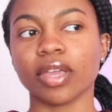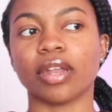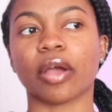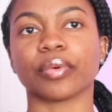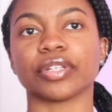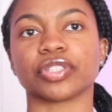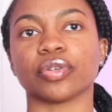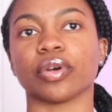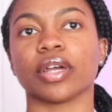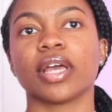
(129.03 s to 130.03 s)
Not really
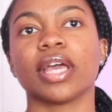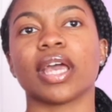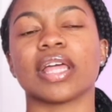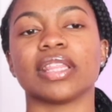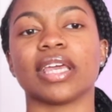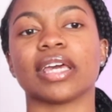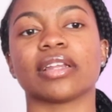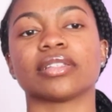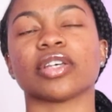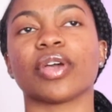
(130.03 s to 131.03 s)
sure. And then,
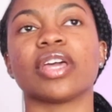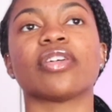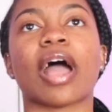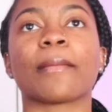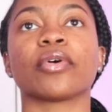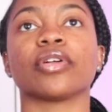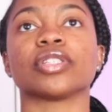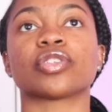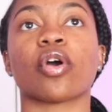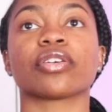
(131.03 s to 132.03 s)
so either I'm going to
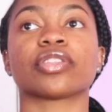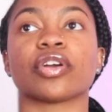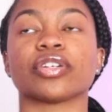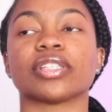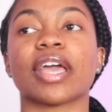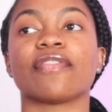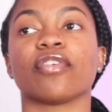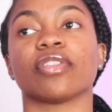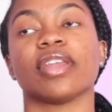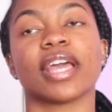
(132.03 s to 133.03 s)
start Thursday
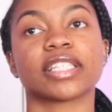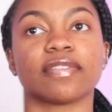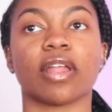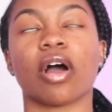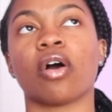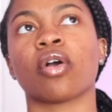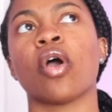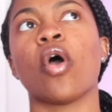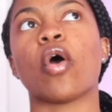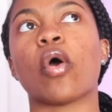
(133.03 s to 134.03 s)
for the next vlog,
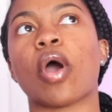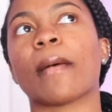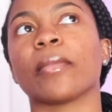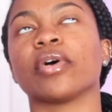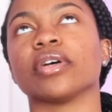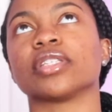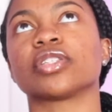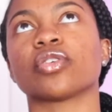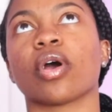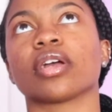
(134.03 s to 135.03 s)
or I'm going to
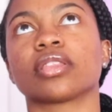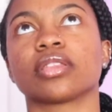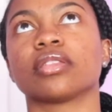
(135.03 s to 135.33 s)
start